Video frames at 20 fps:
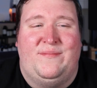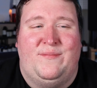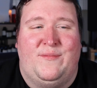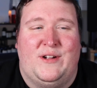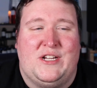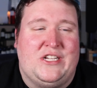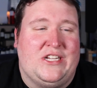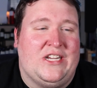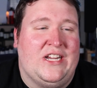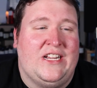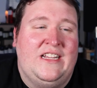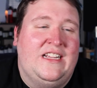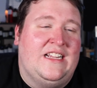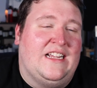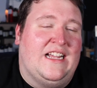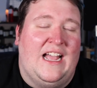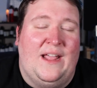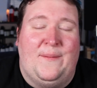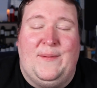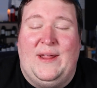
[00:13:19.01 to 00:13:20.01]
Which,
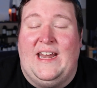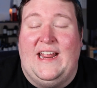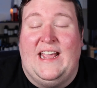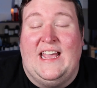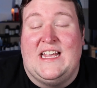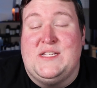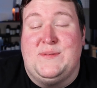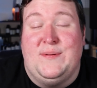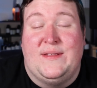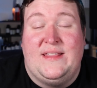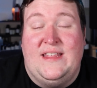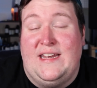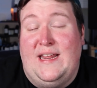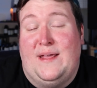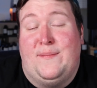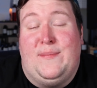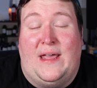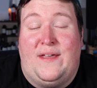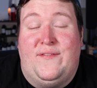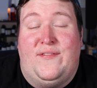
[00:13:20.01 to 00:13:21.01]
I mean, I guess with the
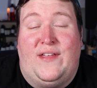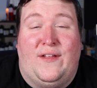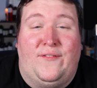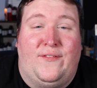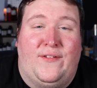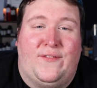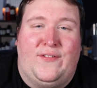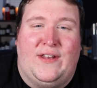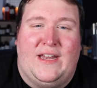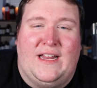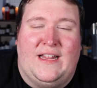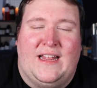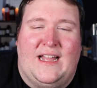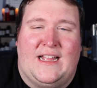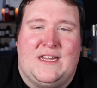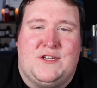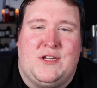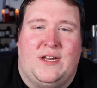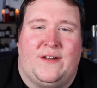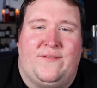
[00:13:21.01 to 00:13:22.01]
name like Velvet Vanilla,
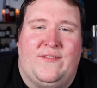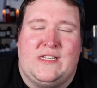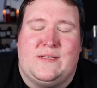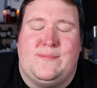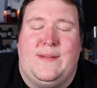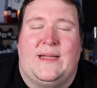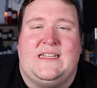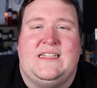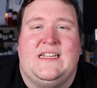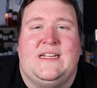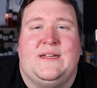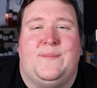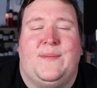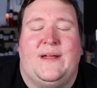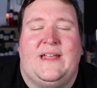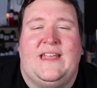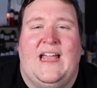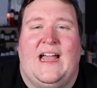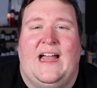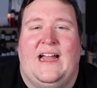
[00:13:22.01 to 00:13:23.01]
I should have expected,
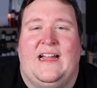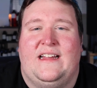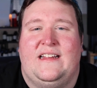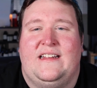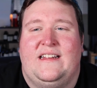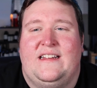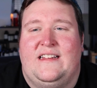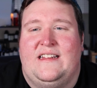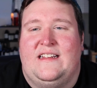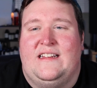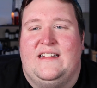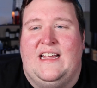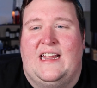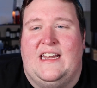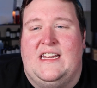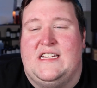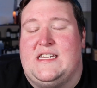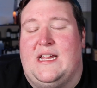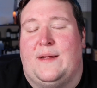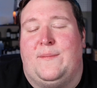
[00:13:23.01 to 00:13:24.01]
but yeah,
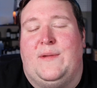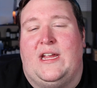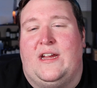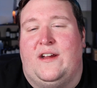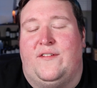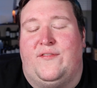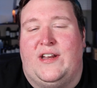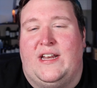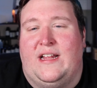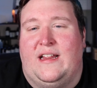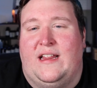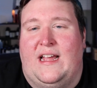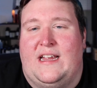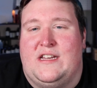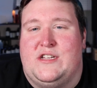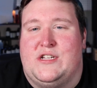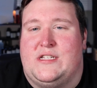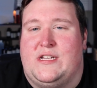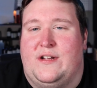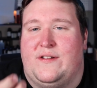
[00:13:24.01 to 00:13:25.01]
anytime I hear vanilla,
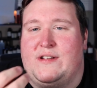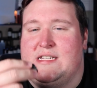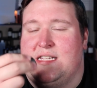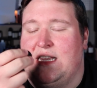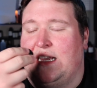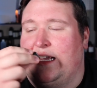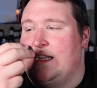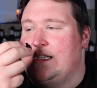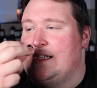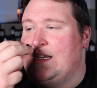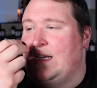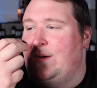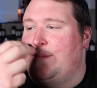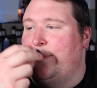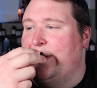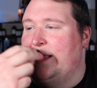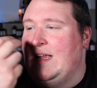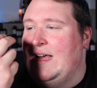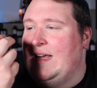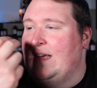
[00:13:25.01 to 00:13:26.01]
I just always think it's gonna
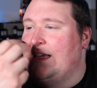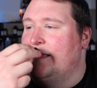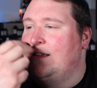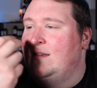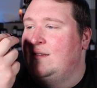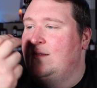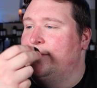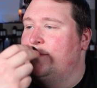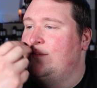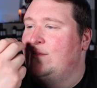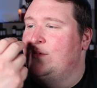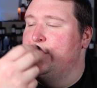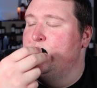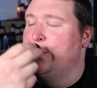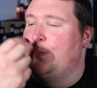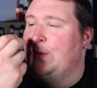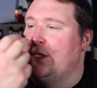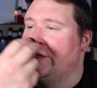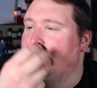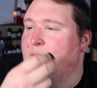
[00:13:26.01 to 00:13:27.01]
be like
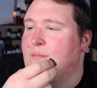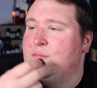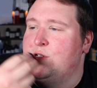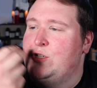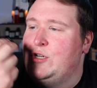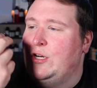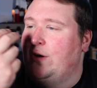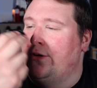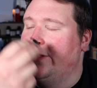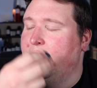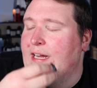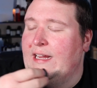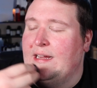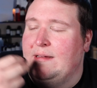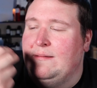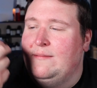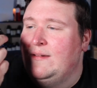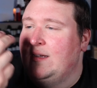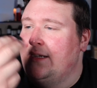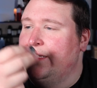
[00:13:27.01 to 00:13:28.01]
super
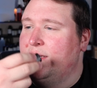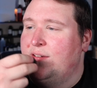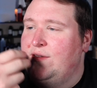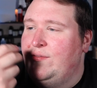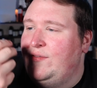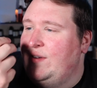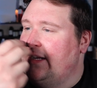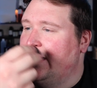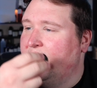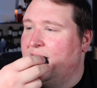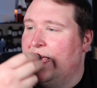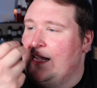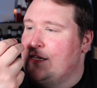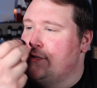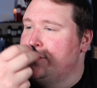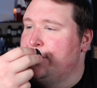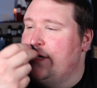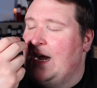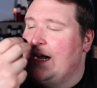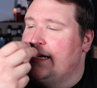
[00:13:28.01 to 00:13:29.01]
sugary vanilla
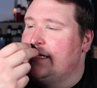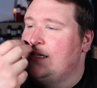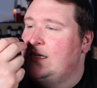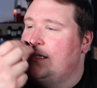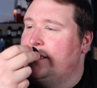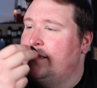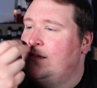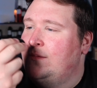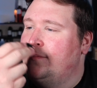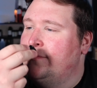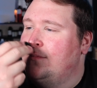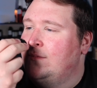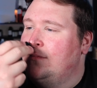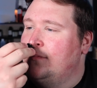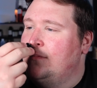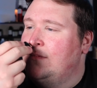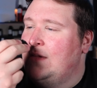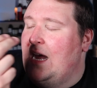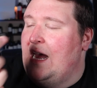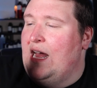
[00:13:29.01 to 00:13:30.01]
extract.
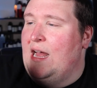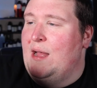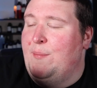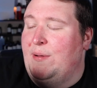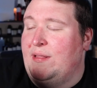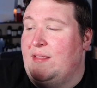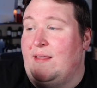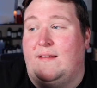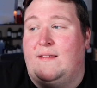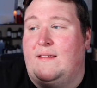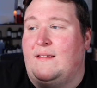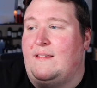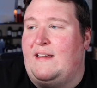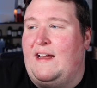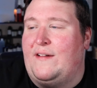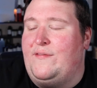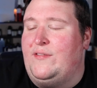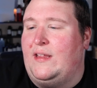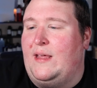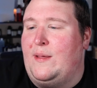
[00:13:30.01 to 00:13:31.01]
But this is
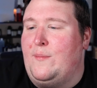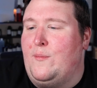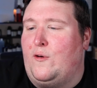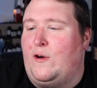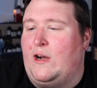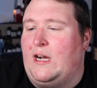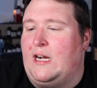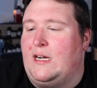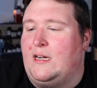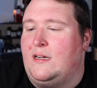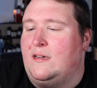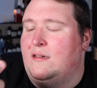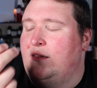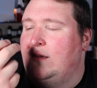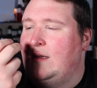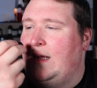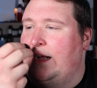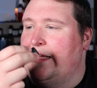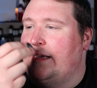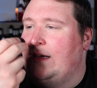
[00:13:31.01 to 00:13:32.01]
definitely more
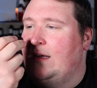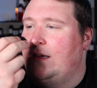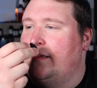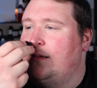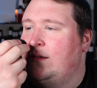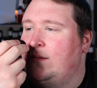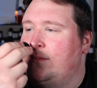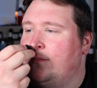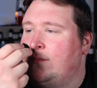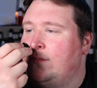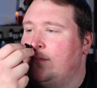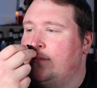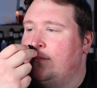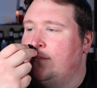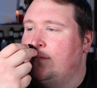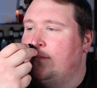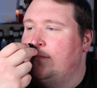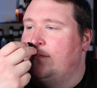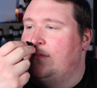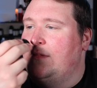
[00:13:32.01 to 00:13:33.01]
like
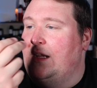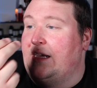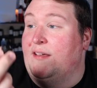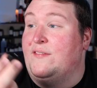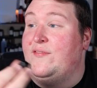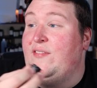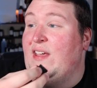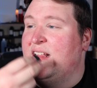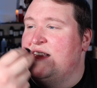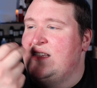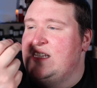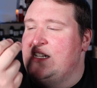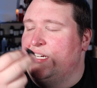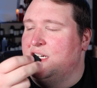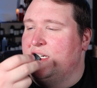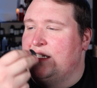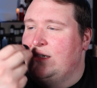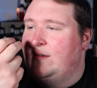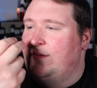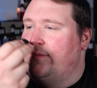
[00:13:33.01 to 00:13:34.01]
a
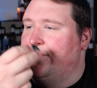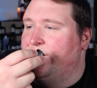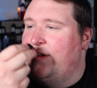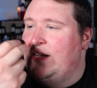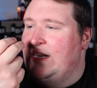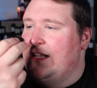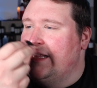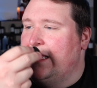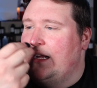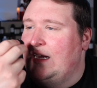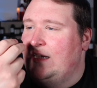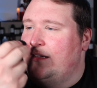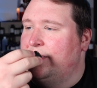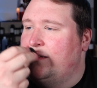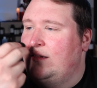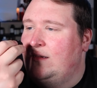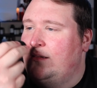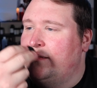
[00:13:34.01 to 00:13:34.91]
fancier vanilla.